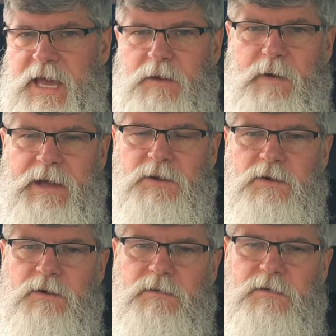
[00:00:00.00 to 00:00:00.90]
hate
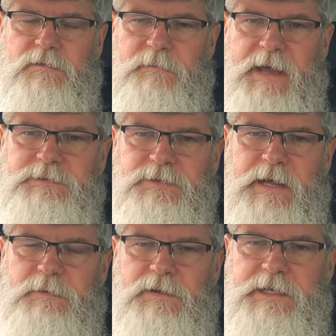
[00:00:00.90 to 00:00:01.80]
wanker from
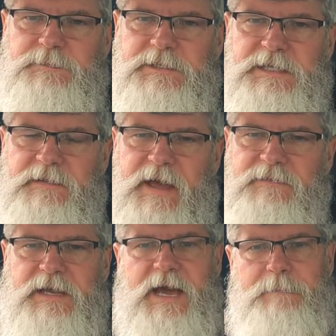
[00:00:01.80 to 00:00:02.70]
Amsterdam who claims to be South
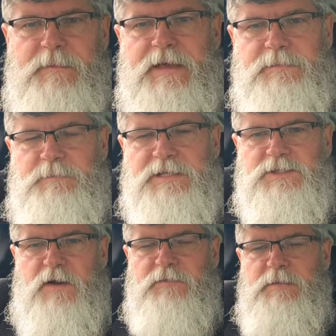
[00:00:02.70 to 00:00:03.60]
African got
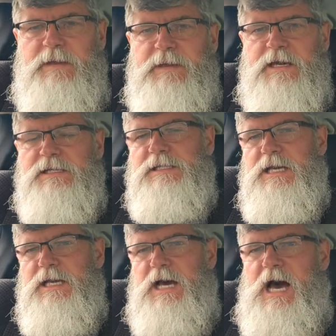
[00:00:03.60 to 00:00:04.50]
pissed off at me because
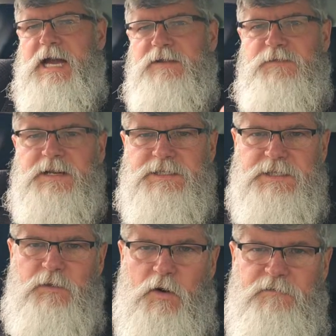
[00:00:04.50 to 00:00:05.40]
I defended
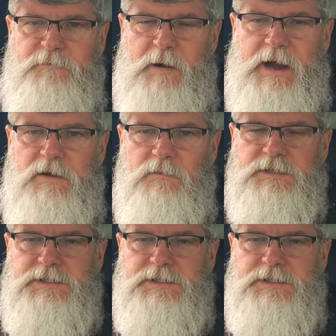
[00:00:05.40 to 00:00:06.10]
Steve Hofmeyr when